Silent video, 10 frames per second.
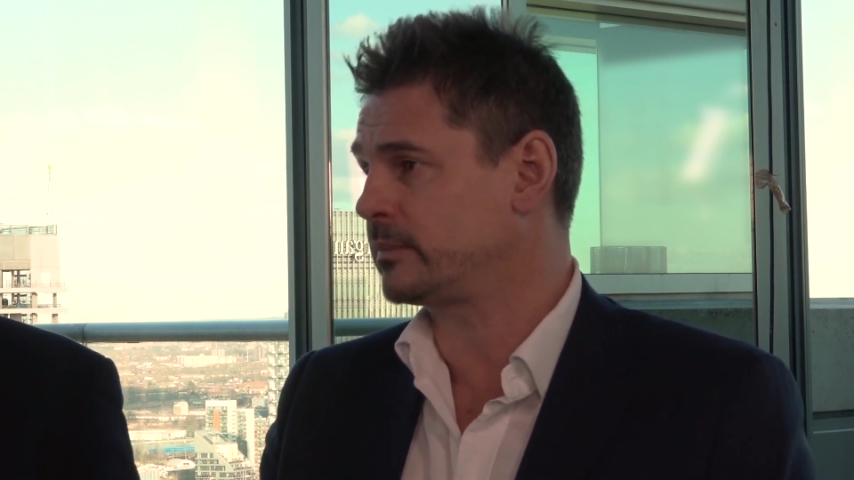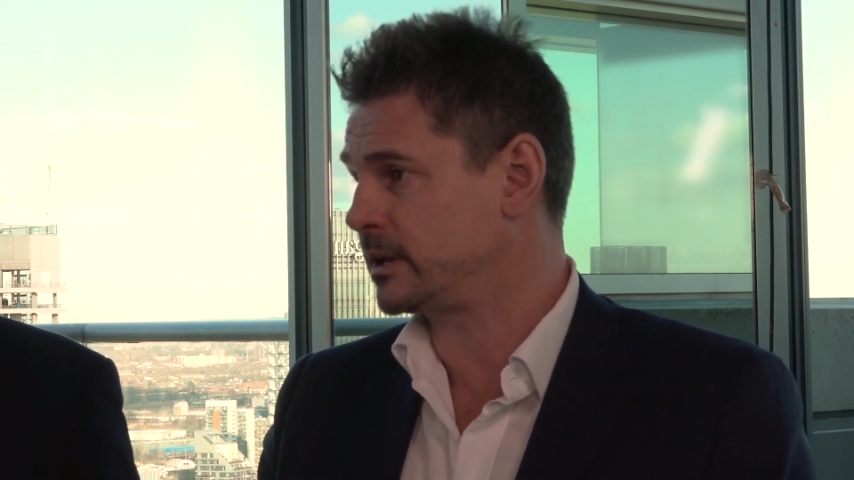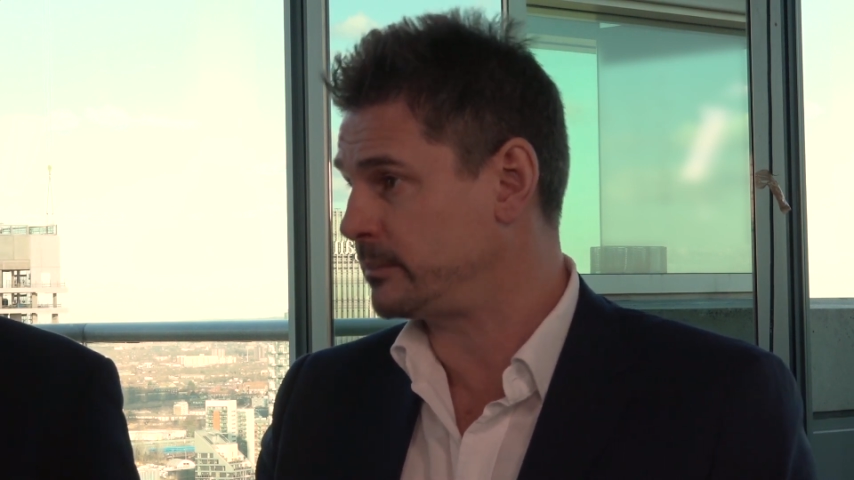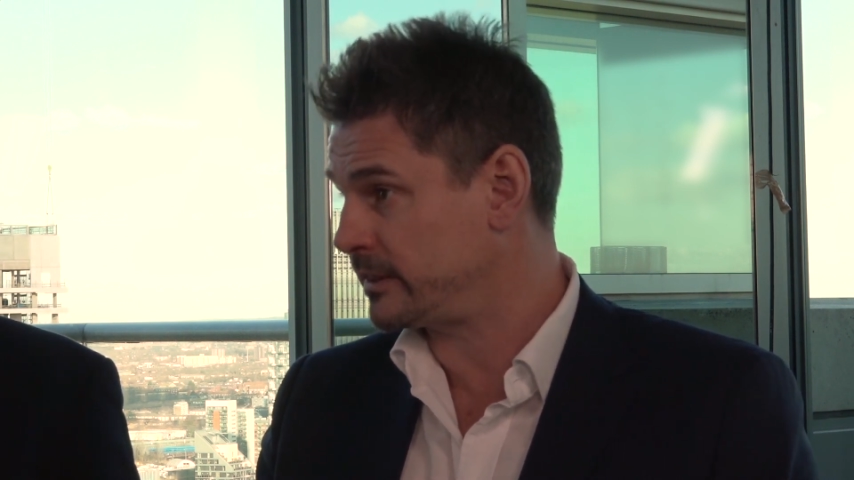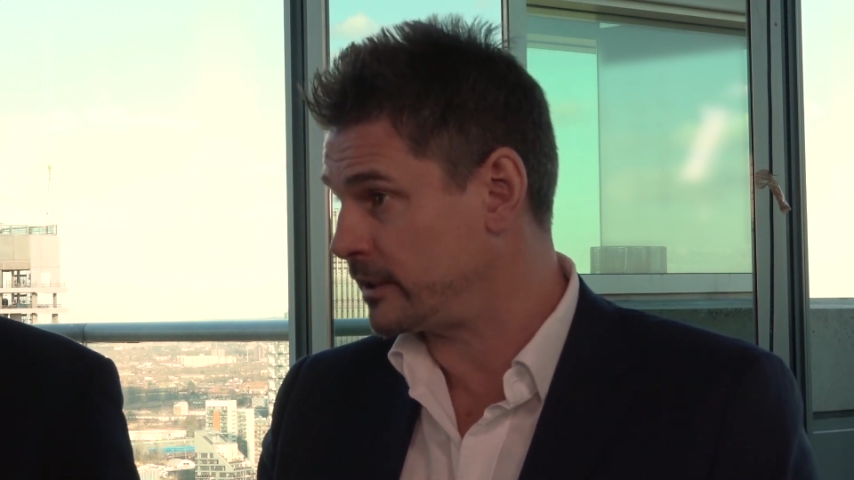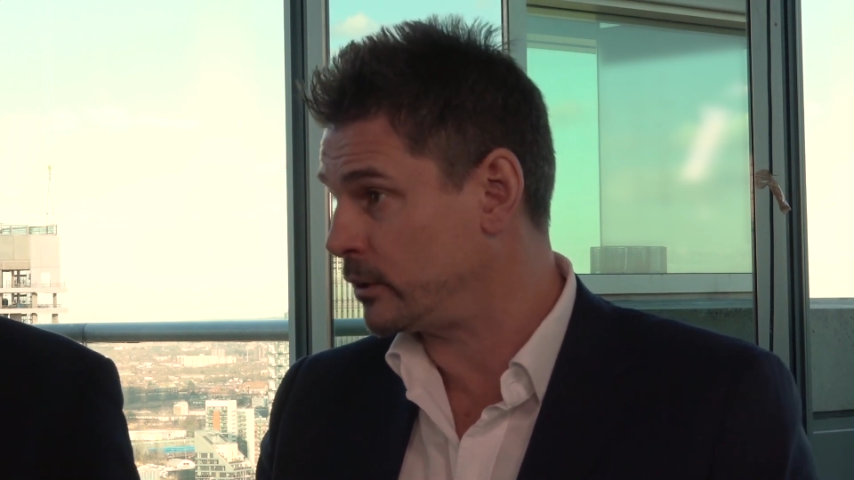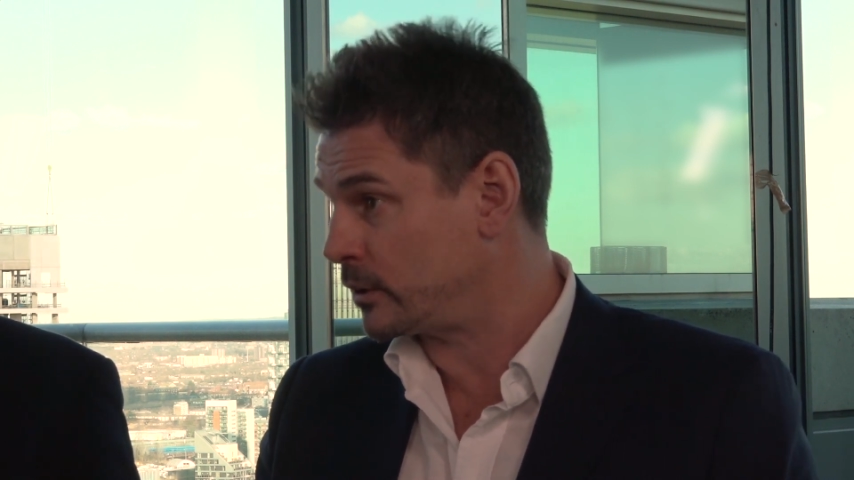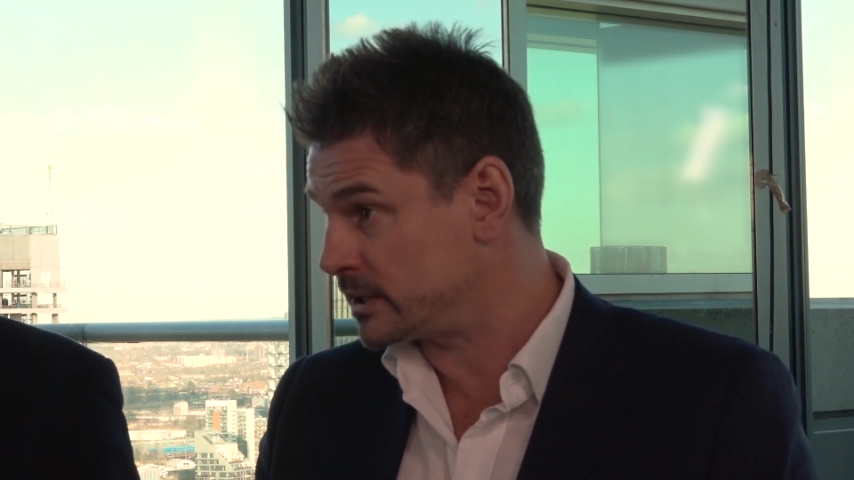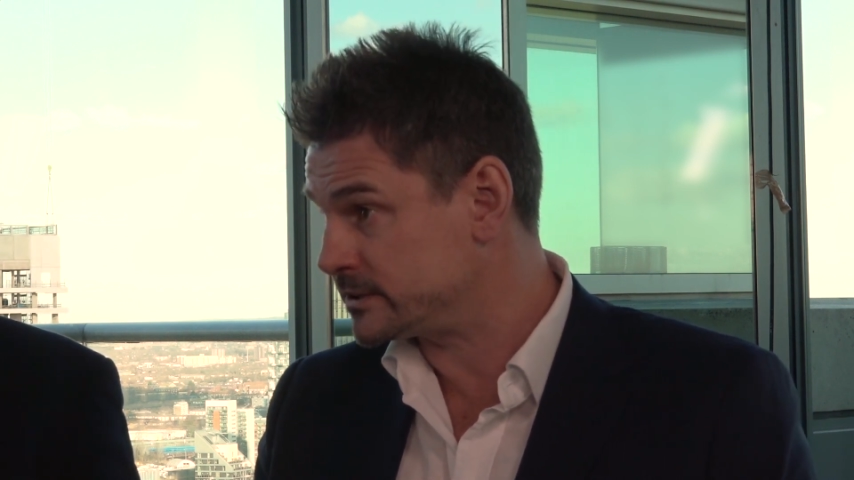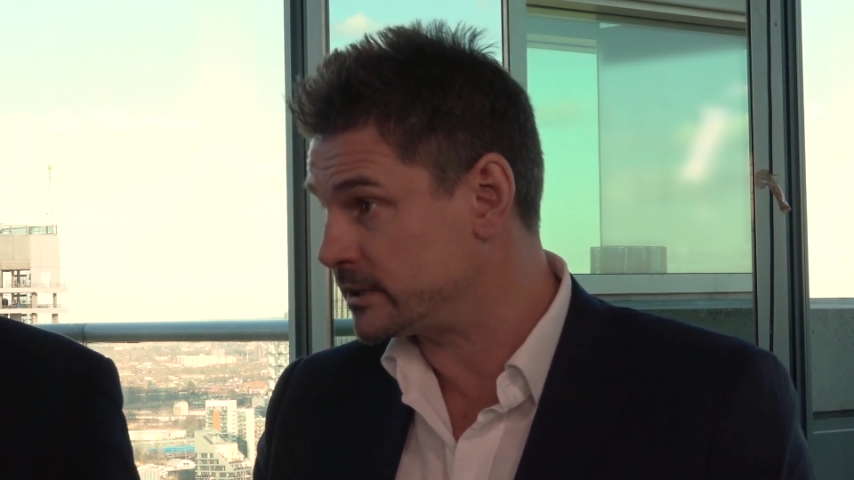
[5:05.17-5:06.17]
can make that a
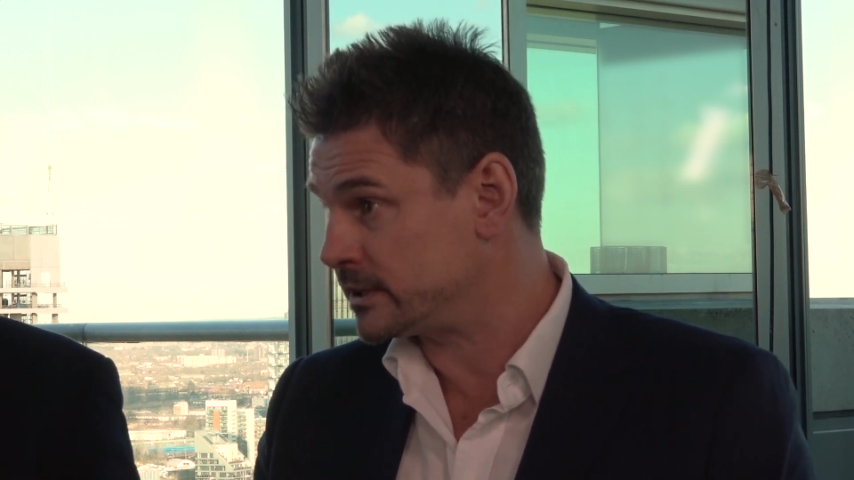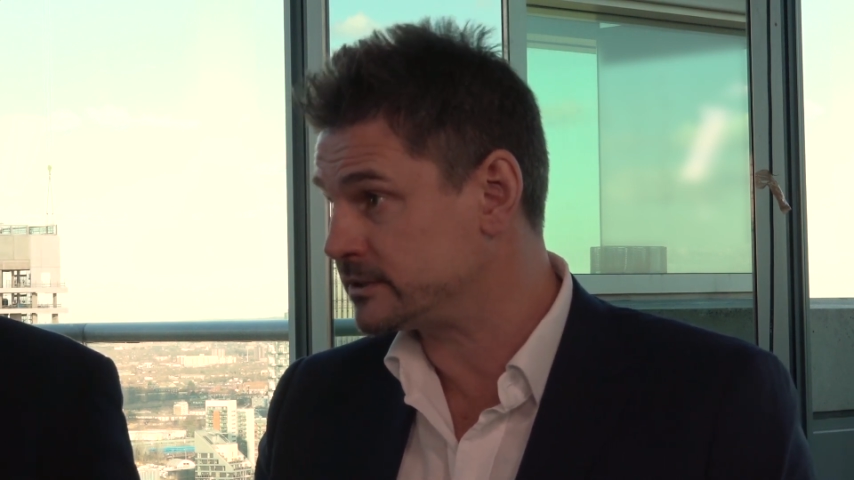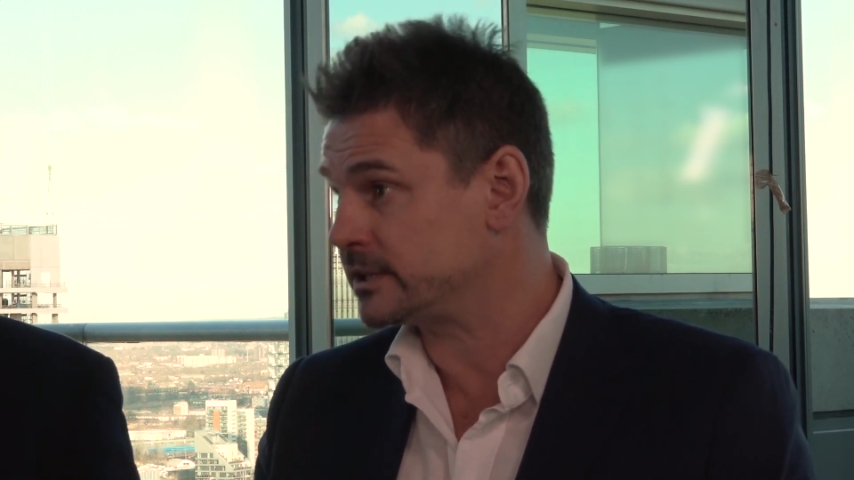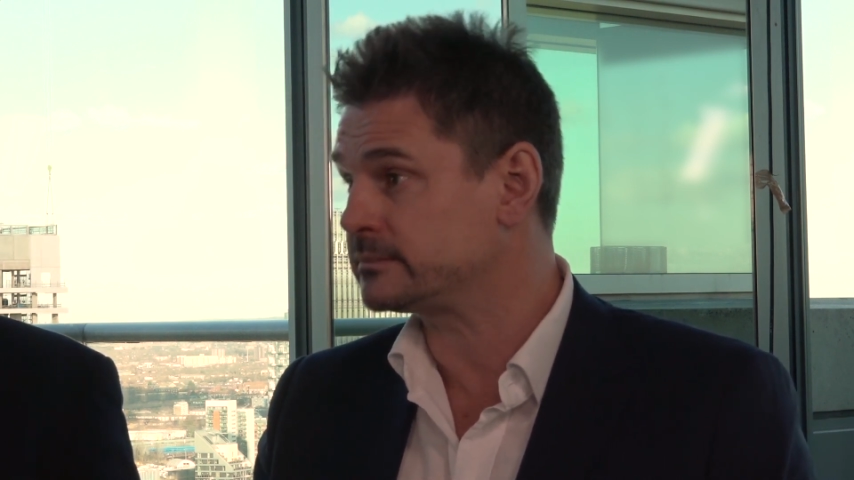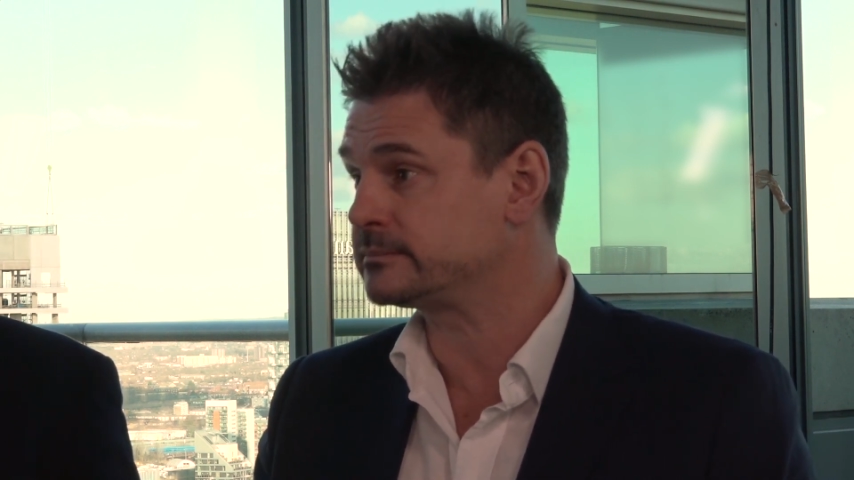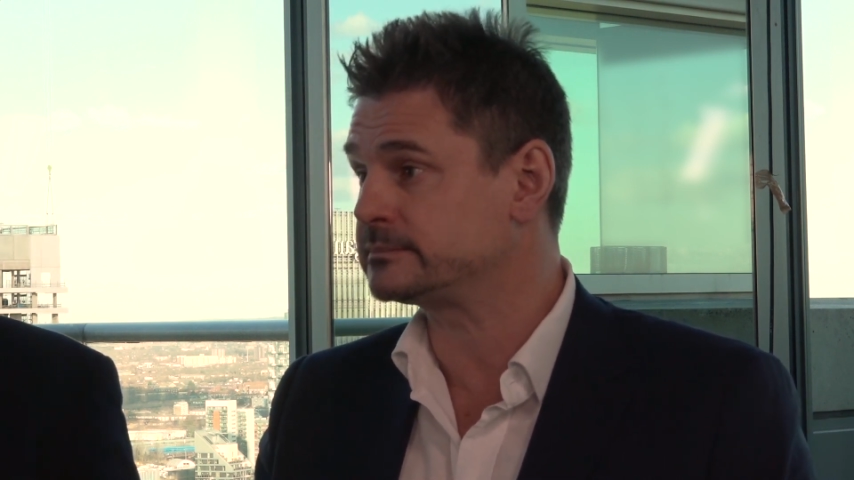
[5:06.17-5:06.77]
lot easier.